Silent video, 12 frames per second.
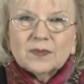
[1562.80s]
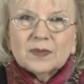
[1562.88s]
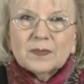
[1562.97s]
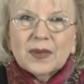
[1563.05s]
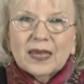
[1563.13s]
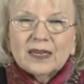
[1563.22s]
from
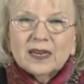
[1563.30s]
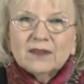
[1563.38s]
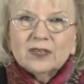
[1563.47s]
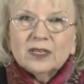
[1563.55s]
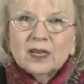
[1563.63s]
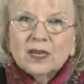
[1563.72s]
the pain
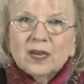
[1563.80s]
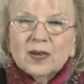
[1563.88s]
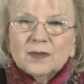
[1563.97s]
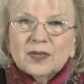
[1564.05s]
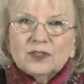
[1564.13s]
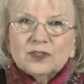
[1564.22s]
of it.
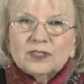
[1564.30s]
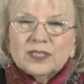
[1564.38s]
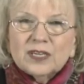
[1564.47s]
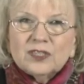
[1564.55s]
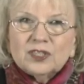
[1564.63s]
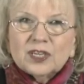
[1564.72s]
But you
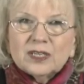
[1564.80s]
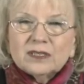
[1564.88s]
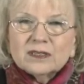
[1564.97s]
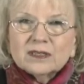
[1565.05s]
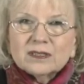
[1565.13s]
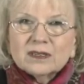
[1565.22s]
see,
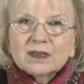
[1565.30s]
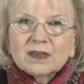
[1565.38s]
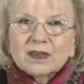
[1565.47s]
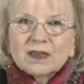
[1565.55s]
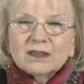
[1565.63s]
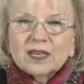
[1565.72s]
Jesus,
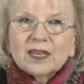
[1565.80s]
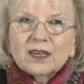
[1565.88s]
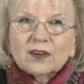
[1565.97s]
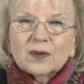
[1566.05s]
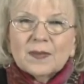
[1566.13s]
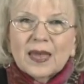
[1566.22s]
the
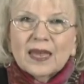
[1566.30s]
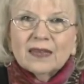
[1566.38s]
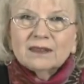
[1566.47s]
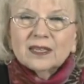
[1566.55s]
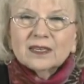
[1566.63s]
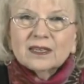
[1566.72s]
inner
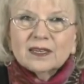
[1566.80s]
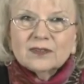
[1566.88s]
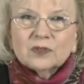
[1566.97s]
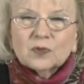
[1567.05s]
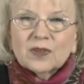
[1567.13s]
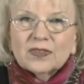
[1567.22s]
man that
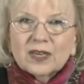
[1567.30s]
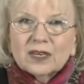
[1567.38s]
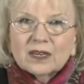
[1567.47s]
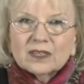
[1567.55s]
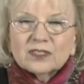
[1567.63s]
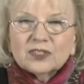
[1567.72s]
lives
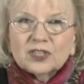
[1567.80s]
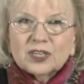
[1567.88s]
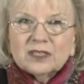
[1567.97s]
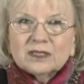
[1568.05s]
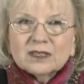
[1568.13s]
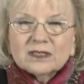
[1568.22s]
within us,
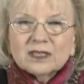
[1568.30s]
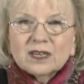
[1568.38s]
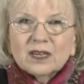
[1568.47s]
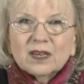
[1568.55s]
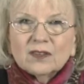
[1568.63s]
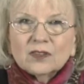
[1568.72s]
Jesus,
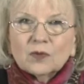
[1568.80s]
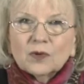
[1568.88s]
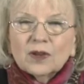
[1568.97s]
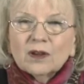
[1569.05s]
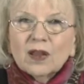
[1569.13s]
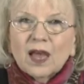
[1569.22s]
the
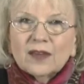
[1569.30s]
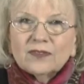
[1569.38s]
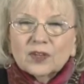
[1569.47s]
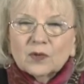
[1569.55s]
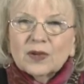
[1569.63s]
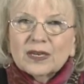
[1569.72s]
real
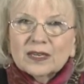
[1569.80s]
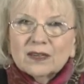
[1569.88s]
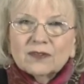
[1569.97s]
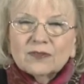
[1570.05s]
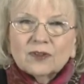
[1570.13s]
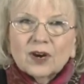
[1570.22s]
life that we
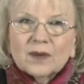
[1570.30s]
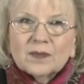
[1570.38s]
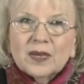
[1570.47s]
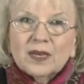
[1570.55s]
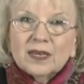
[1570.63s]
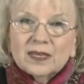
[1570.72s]
live
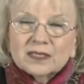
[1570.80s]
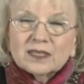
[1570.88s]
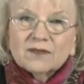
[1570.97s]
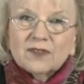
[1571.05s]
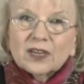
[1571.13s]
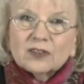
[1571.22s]
from, is
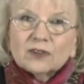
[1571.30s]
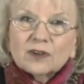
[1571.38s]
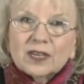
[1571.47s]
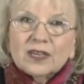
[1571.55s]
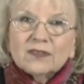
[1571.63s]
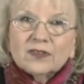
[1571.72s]
the
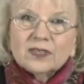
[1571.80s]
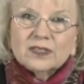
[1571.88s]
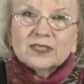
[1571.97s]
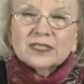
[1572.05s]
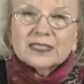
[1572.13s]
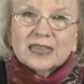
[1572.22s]
victory even
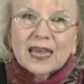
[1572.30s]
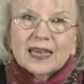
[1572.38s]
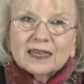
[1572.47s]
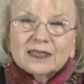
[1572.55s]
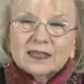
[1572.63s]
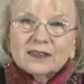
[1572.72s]
to
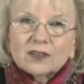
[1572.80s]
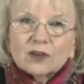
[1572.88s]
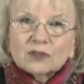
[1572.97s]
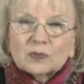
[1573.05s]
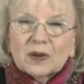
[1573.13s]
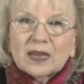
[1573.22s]
stand in
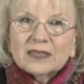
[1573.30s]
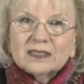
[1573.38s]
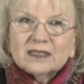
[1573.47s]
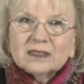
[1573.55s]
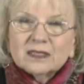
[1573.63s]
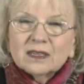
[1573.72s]
those
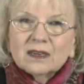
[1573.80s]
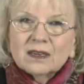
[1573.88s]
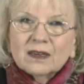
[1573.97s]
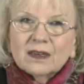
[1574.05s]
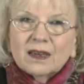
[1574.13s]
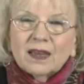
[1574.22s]
places.
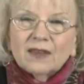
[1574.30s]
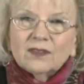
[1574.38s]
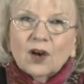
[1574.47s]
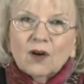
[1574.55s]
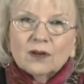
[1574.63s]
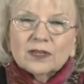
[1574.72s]
And
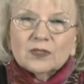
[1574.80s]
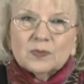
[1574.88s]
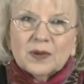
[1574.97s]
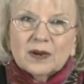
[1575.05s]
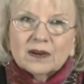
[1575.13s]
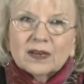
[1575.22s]
the Holy
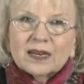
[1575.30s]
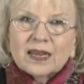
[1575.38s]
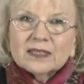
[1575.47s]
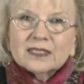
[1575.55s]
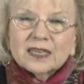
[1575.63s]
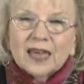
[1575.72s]
Spirit
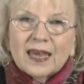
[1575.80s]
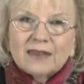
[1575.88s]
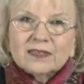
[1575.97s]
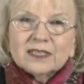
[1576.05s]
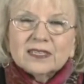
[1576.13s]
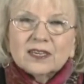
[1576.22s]
has
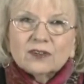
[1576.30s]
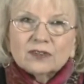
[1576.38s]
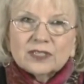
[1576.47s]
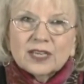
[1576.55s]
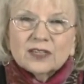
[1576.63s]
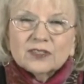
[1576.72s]
laid this
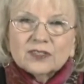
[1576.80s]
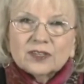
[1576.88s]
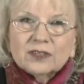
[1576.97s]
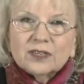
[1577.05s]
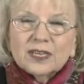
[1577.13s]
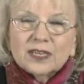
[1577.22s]

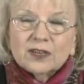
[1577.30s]
intercession